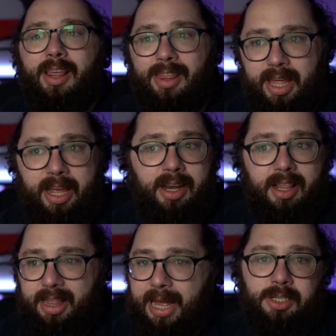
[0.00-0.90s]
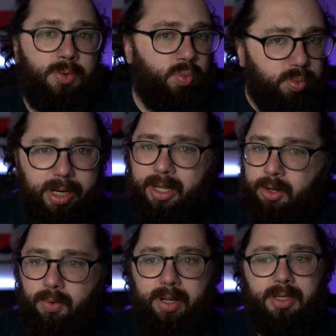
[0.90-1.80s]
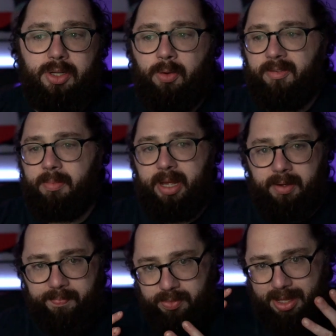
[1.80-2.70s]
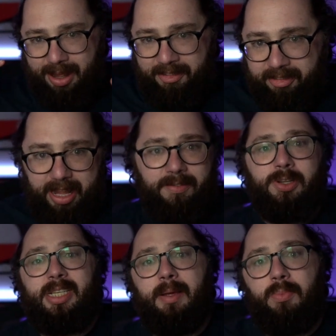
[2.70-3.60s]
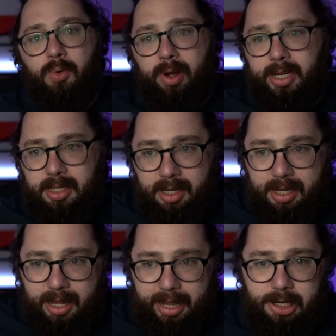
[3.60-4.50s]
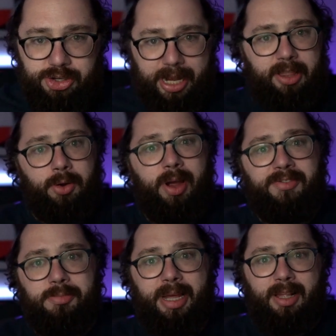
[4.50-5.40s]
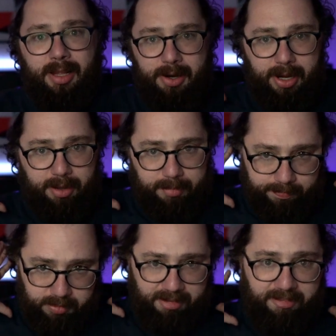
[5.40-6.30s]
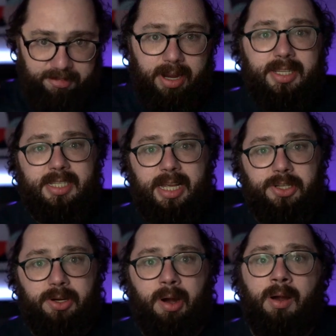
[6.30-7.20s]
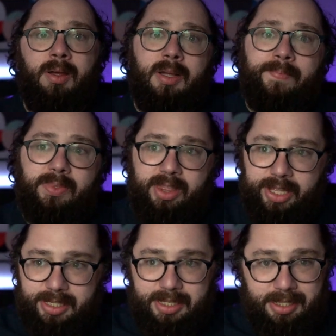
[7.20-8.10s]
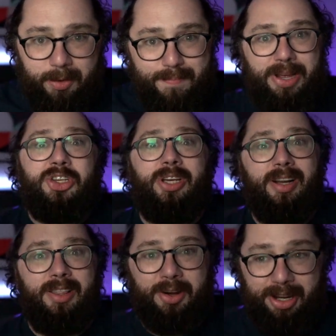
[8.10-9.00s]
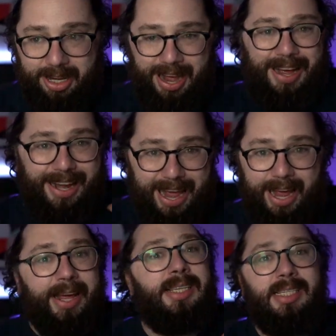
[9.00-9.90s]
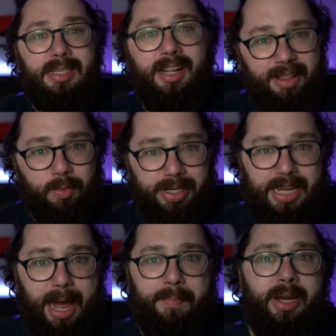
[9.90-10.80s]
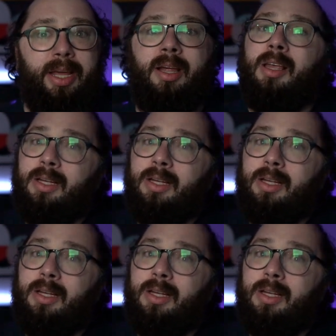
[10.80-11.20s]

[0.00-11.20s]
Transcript: then that's really going to, from a flavor standpoint, inject the Grave Domain Cleric front and center. This is their mission. Their god hates what's happening.